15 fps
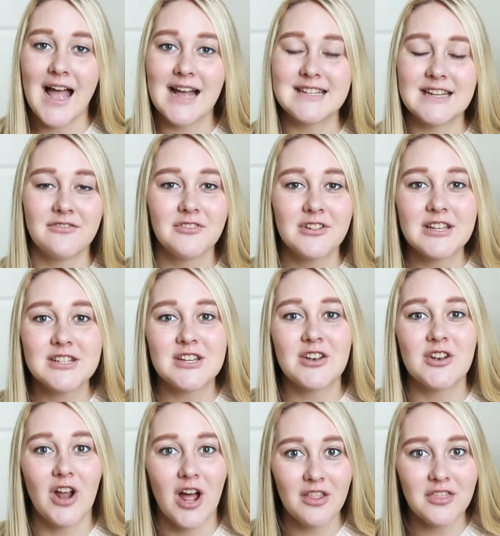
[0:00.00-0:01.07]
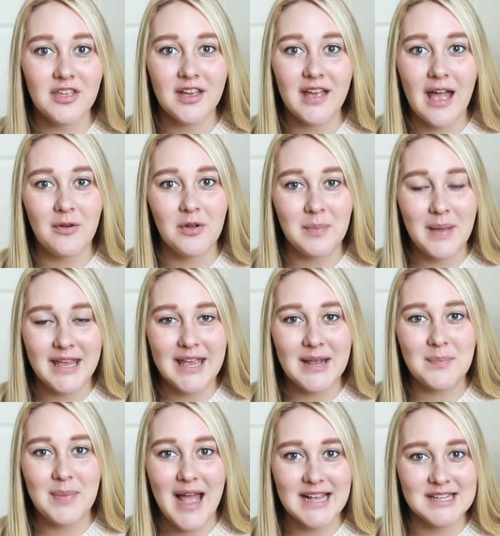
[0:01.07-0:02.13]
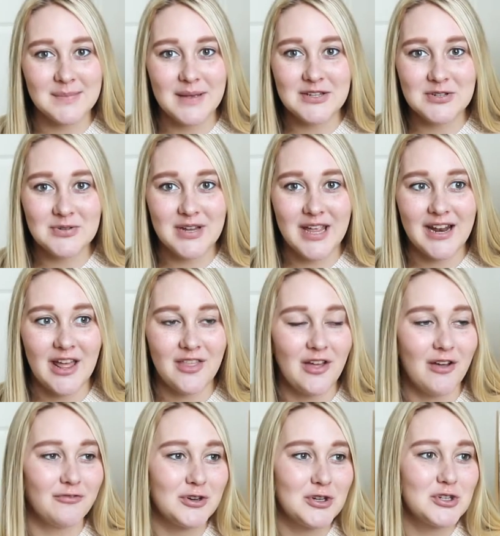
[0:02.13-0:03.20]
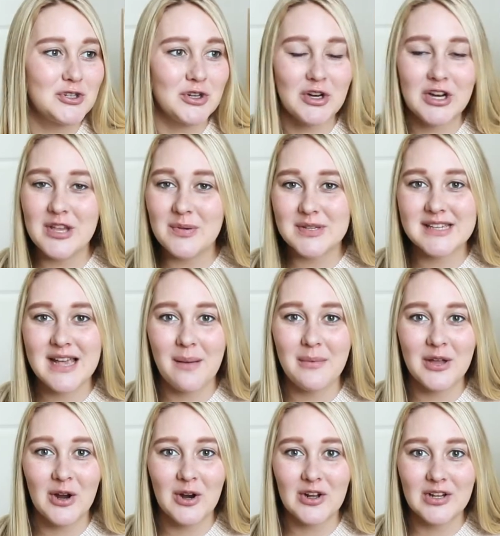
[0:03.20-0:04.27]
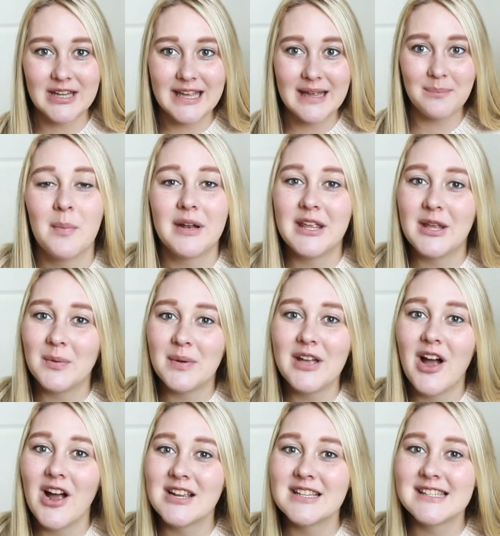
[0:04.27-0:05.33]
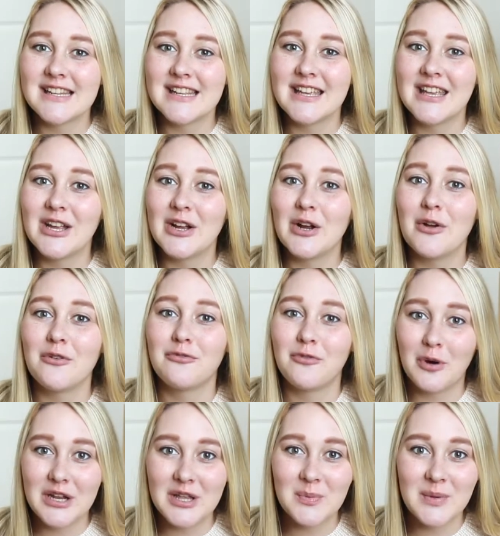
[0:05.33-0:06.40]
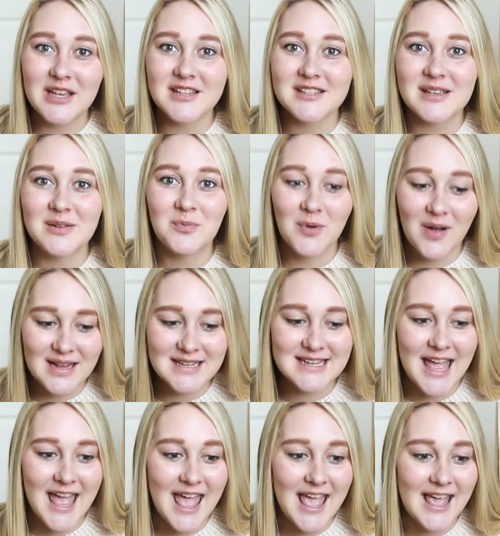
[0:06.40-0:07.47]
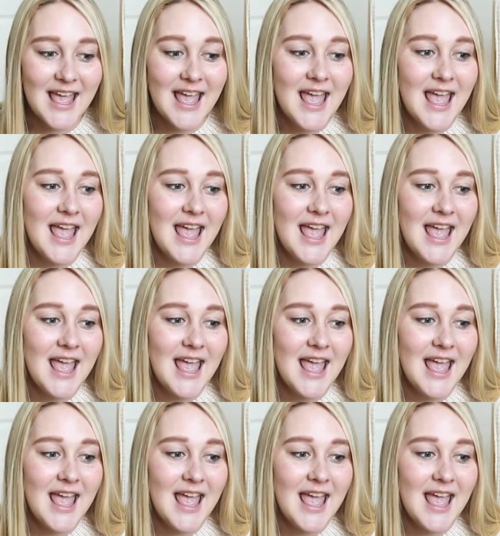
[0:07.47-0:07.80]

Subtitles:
I definitely did not think I would make it past my due date. I thought for sure he was coming early, but here we are sitting here 40 weeks in one day.